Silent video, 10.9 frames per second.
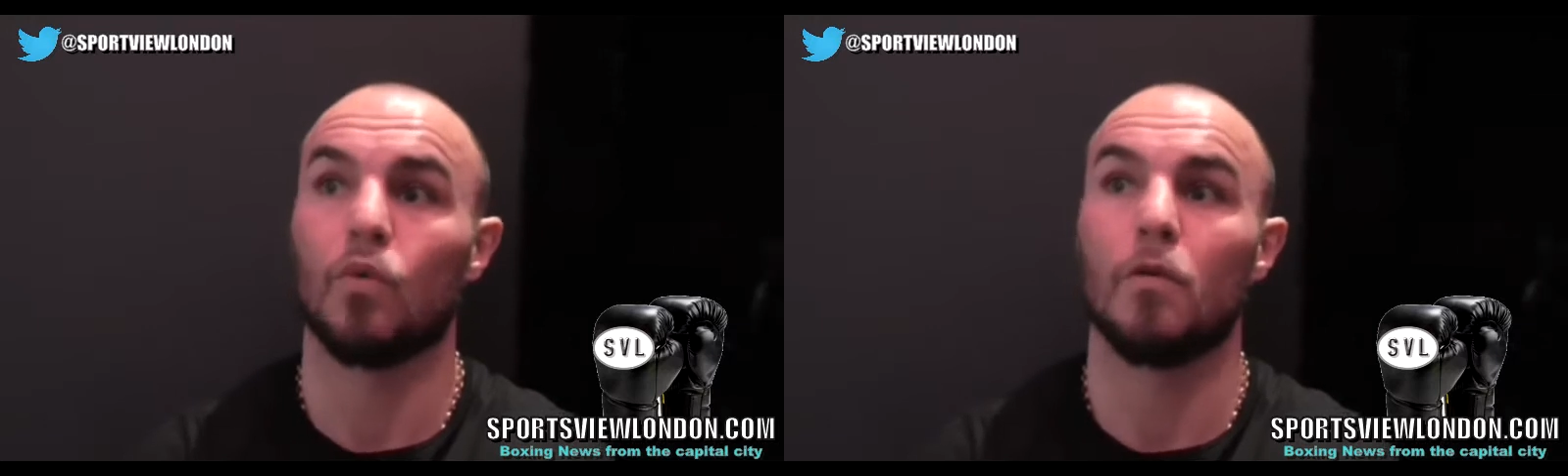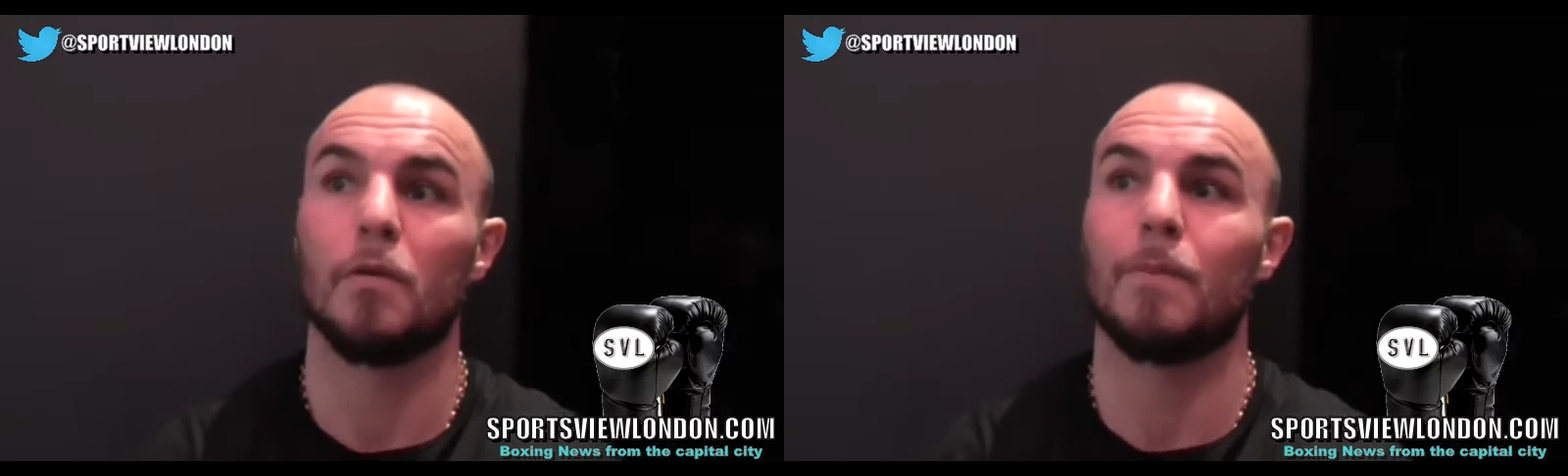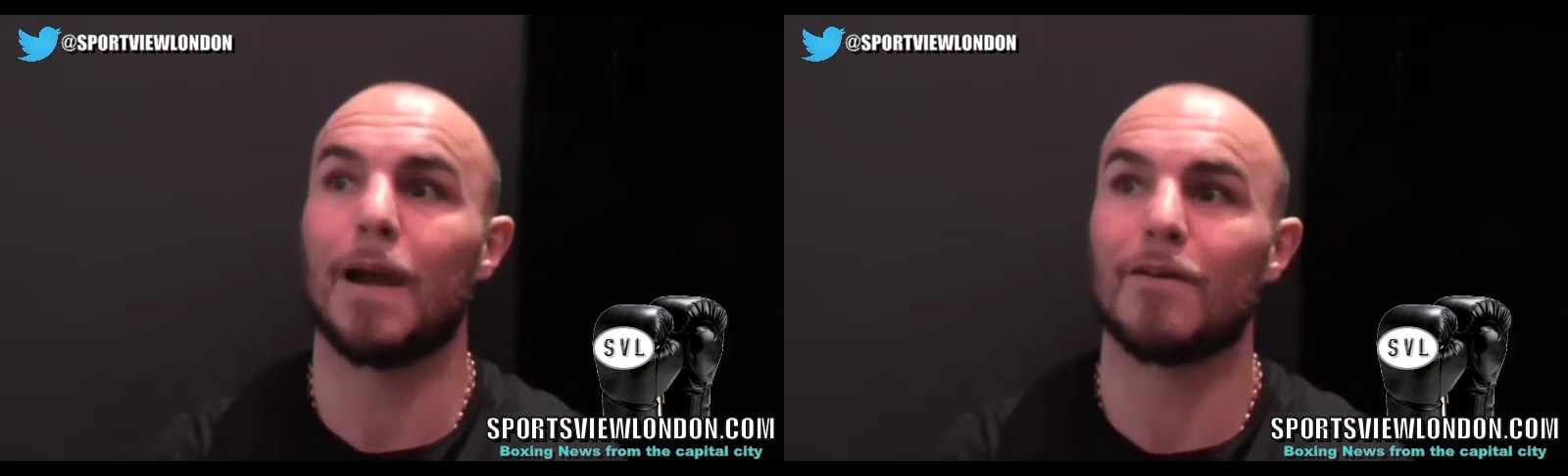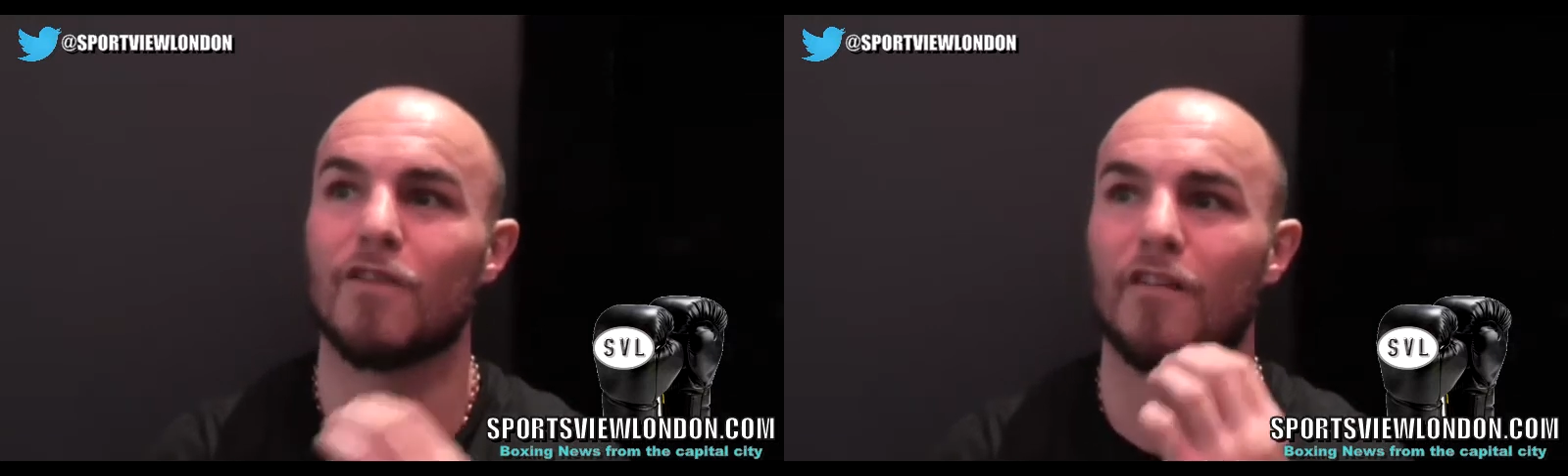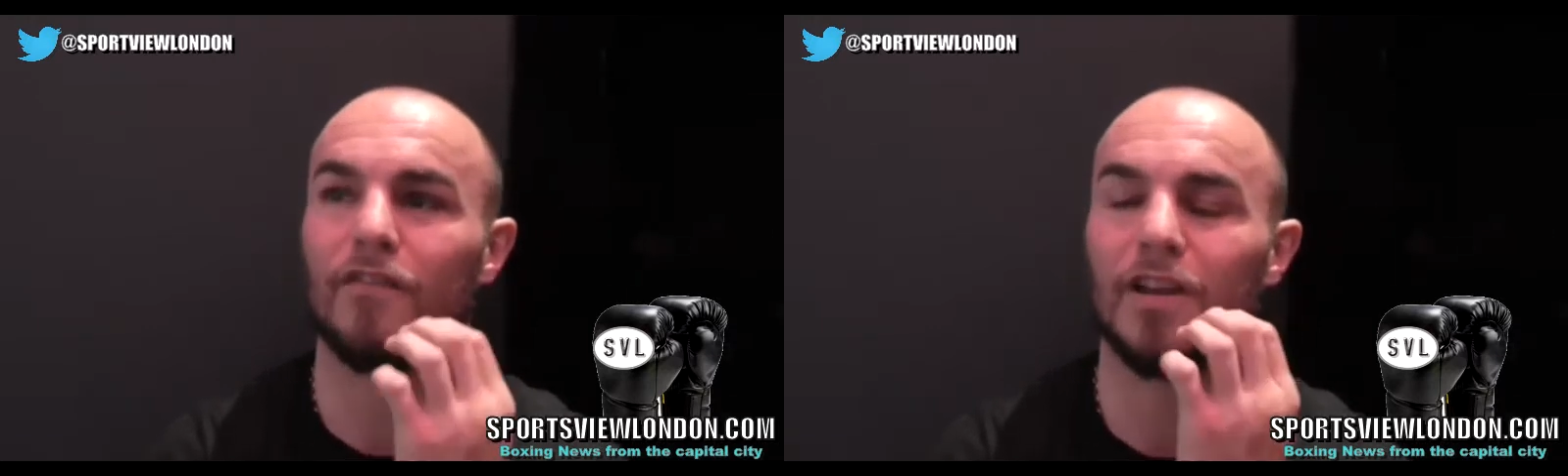We'll be back
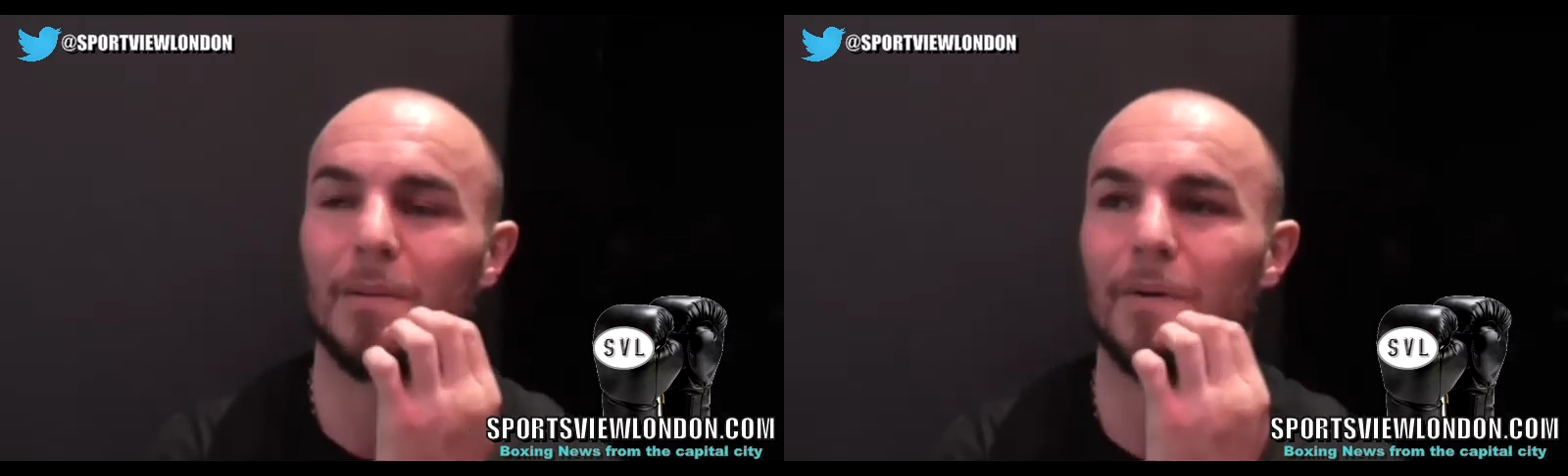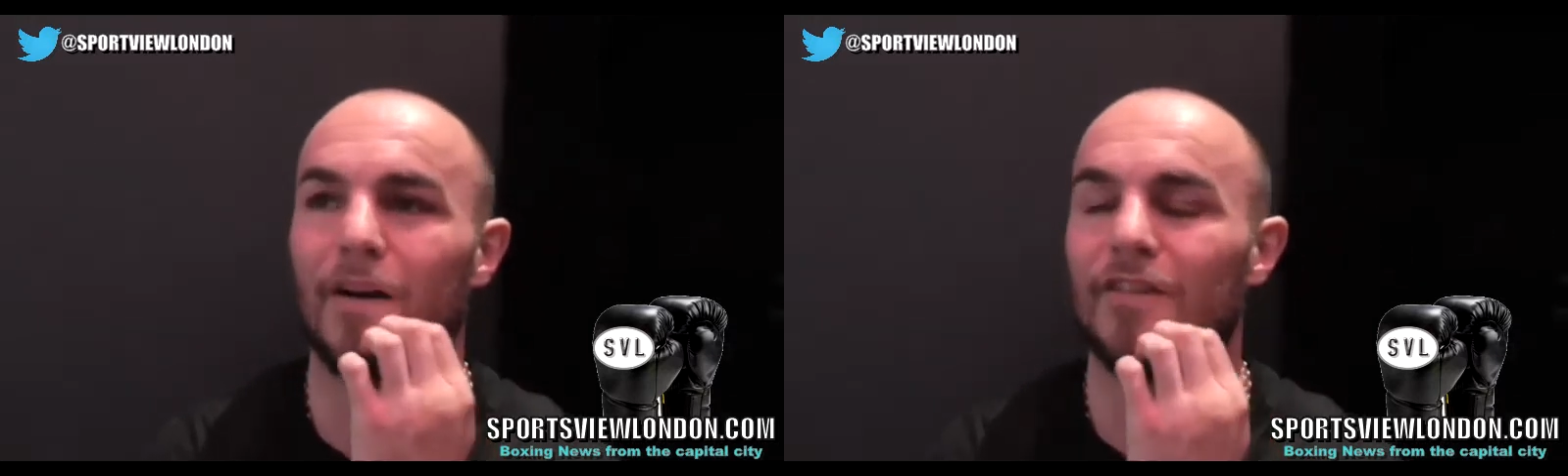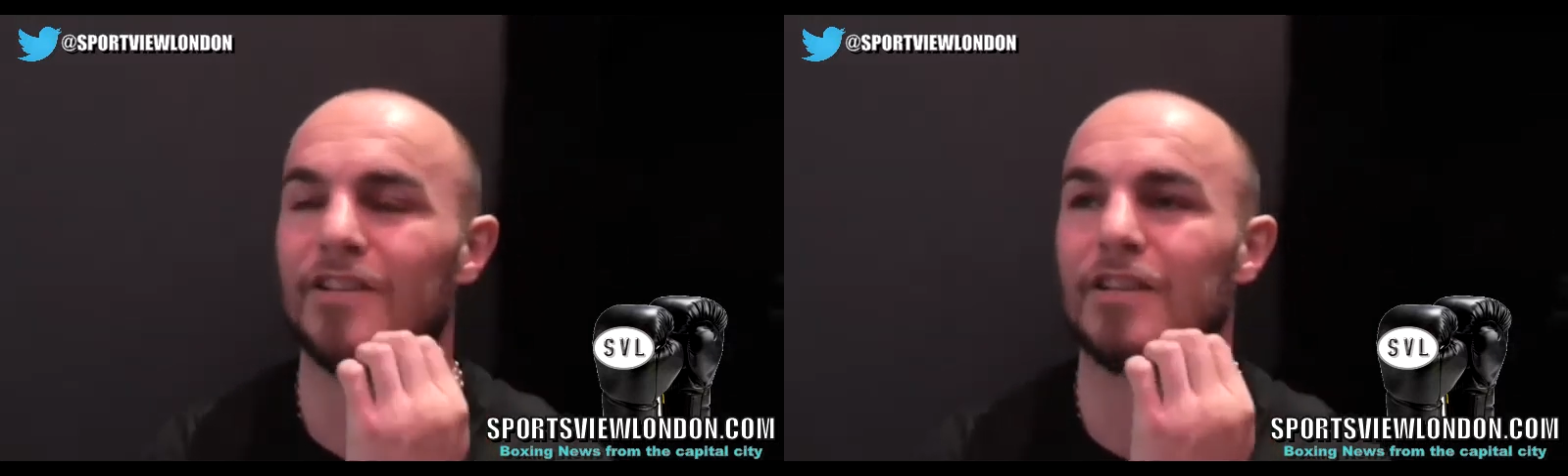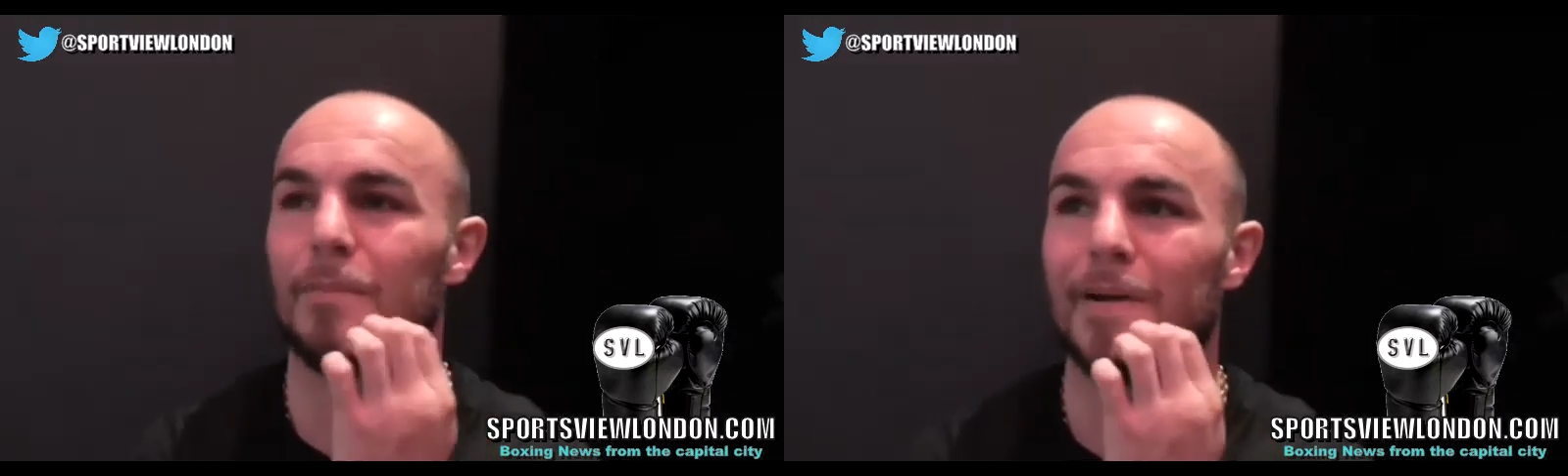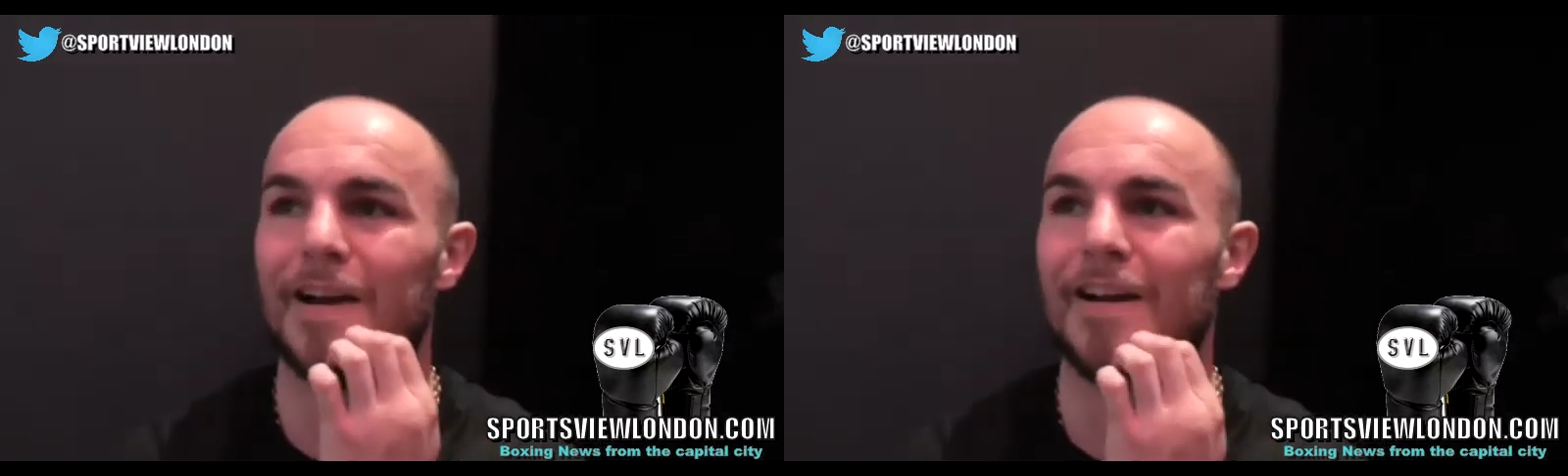roughly, but I think it's
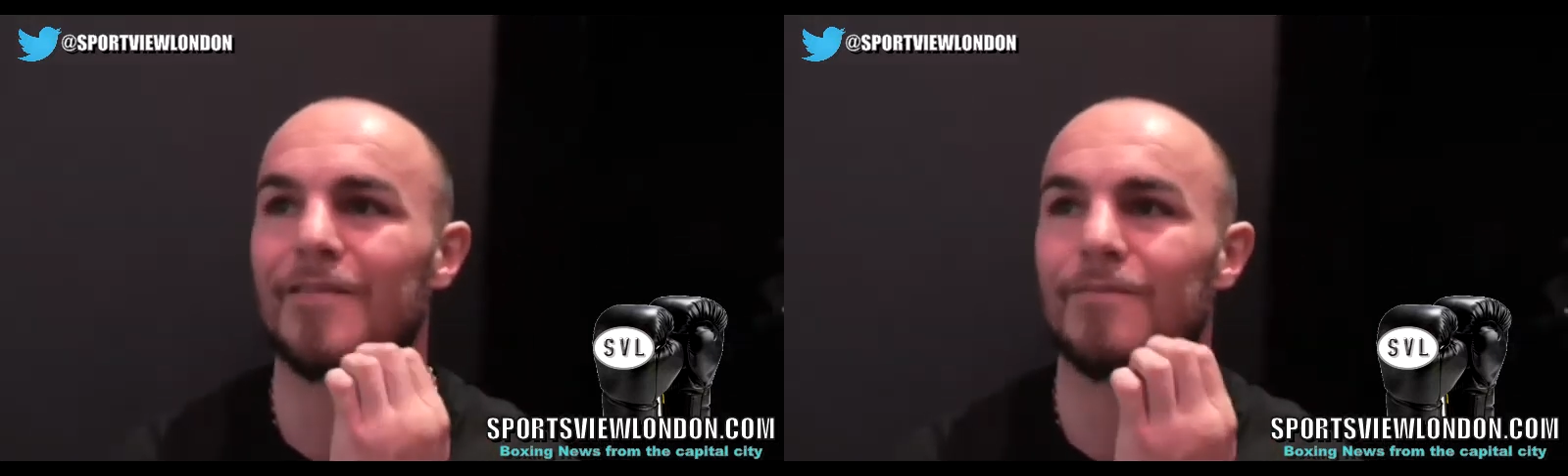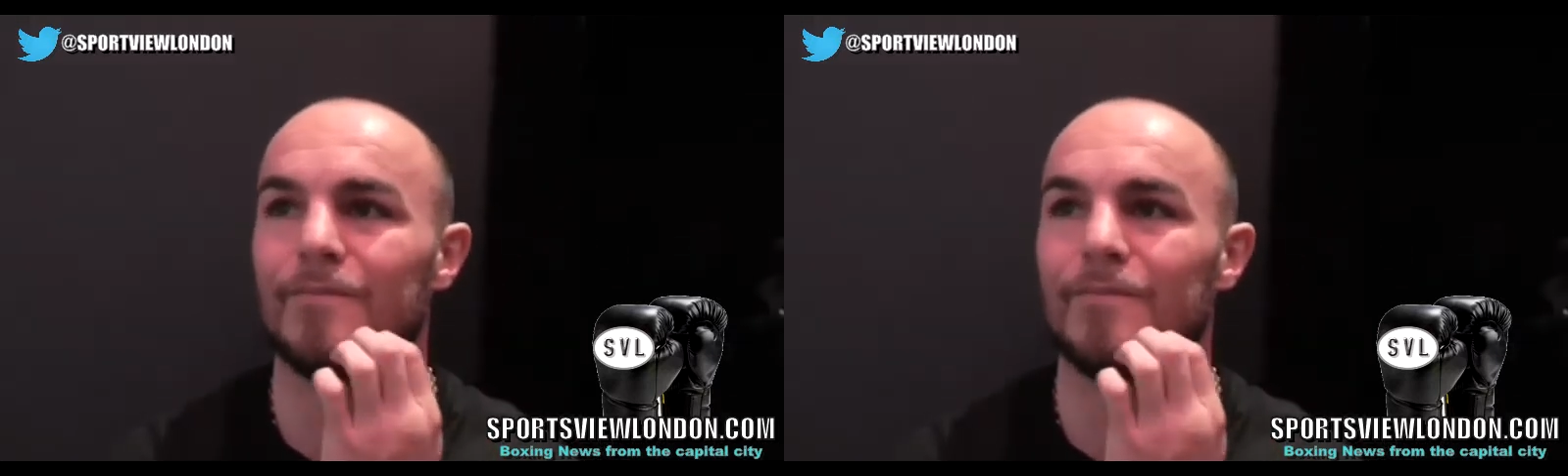about